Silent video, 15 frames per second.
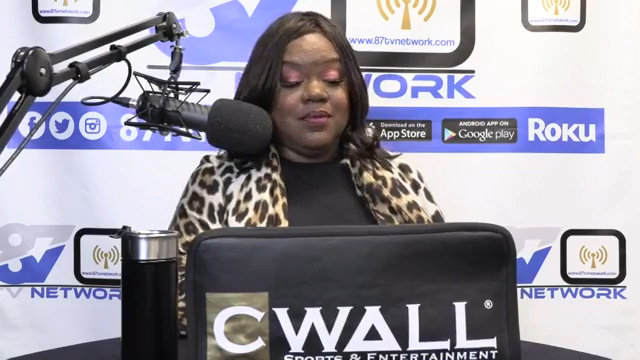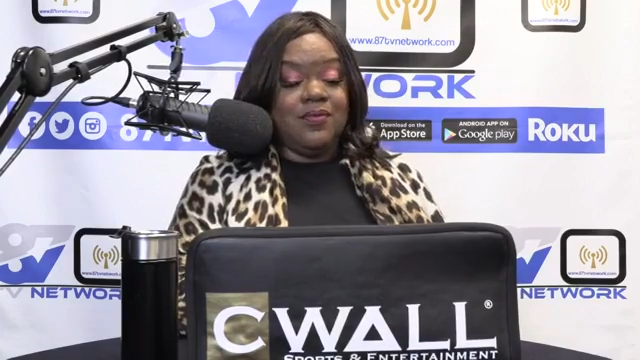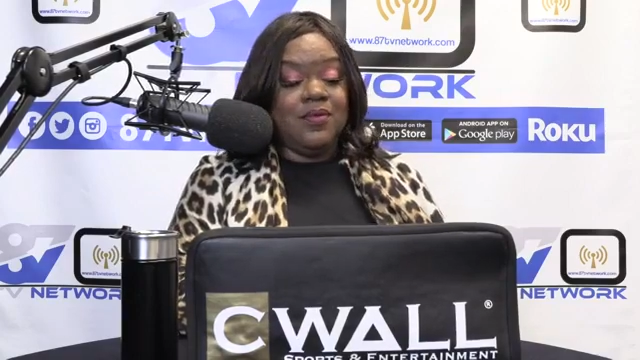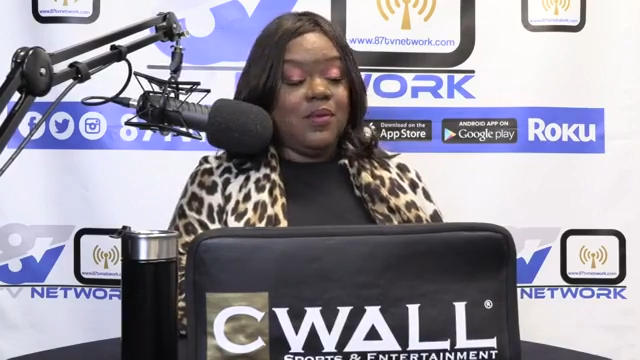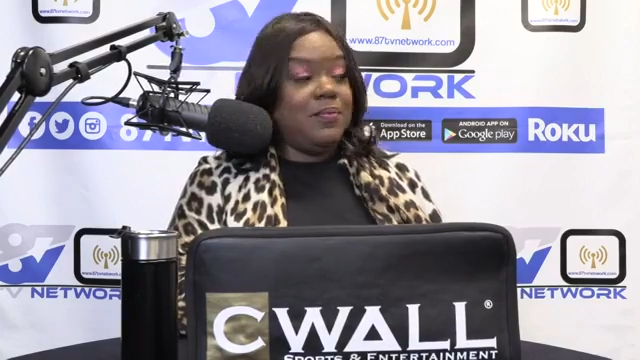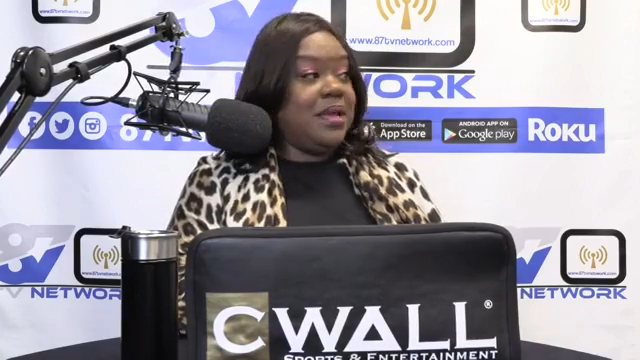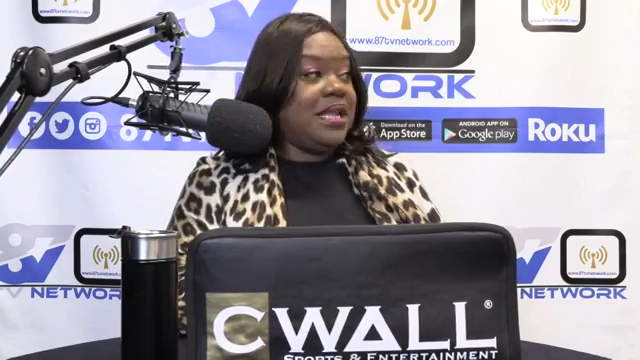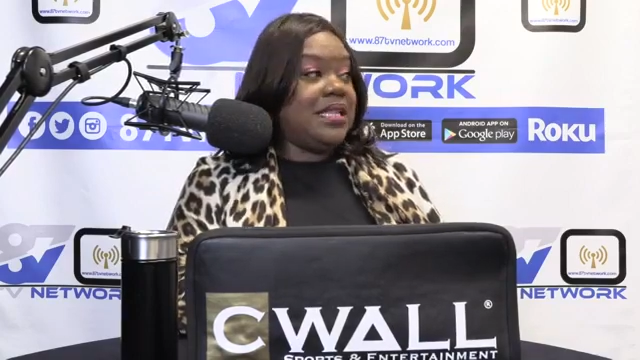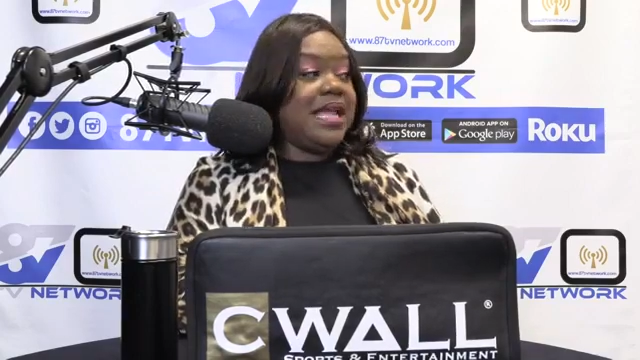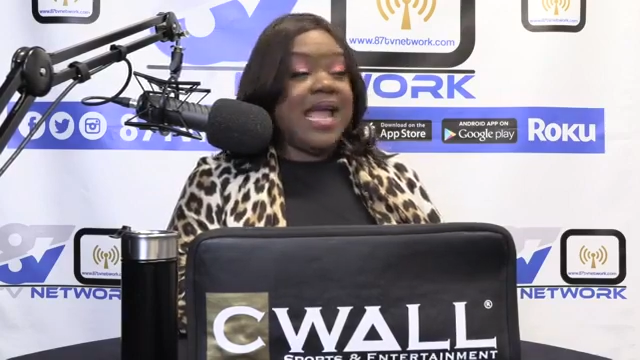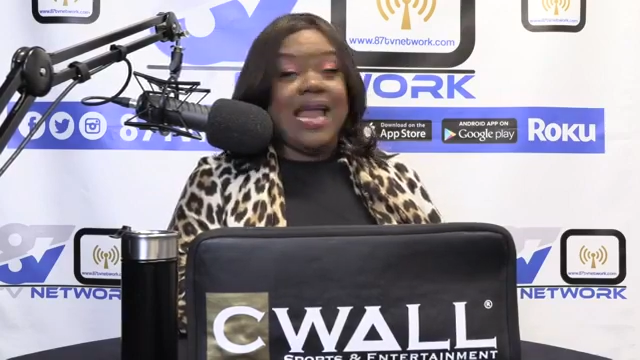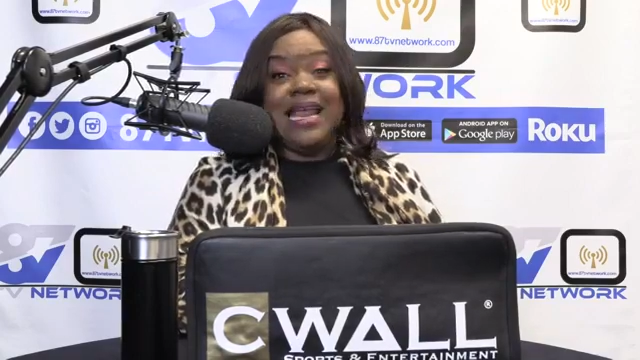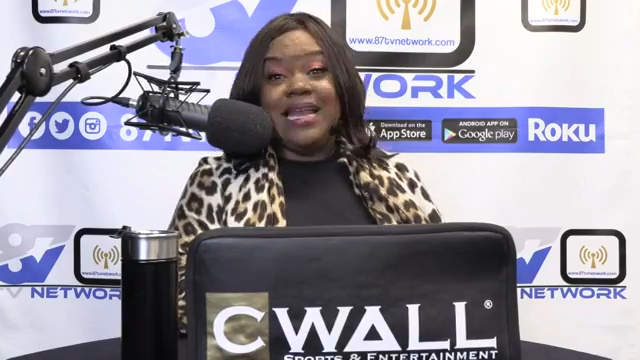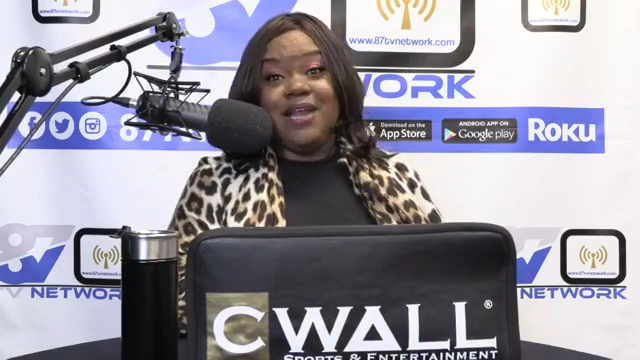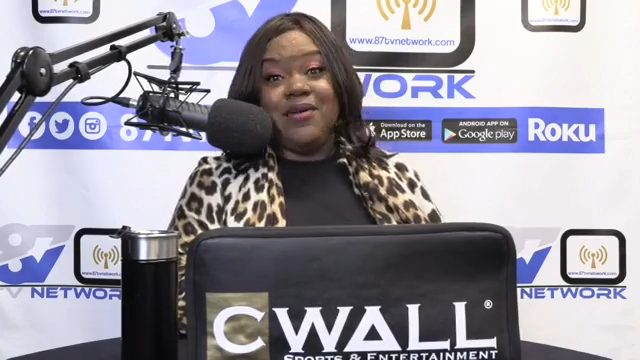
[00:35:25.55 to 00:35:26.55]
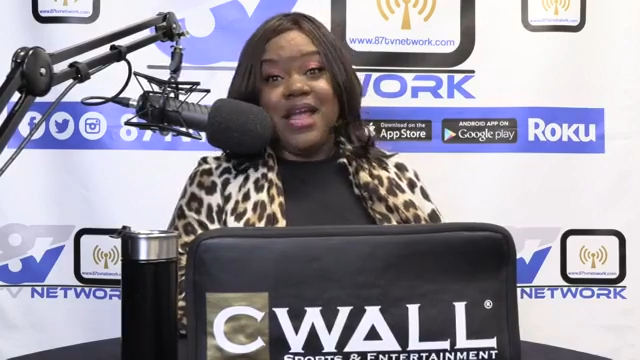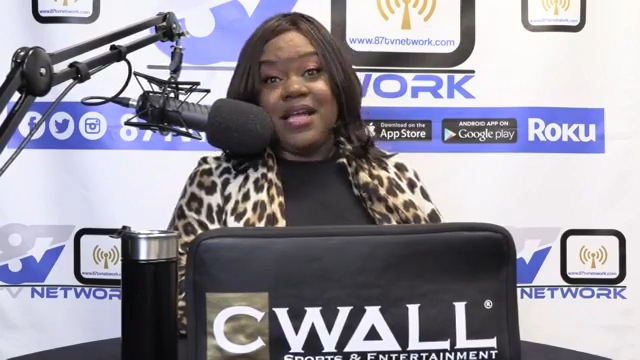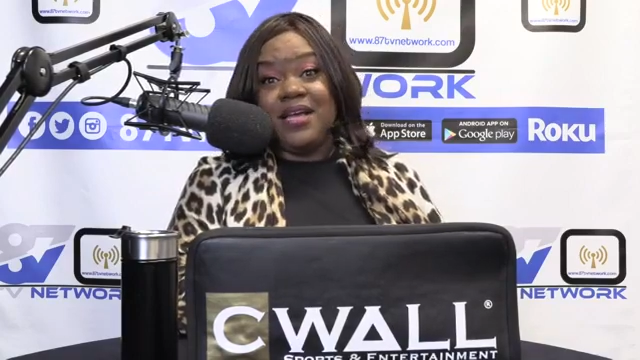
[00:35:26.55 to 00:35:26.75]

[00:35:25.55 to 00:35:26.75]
For a minute there, I didn't know they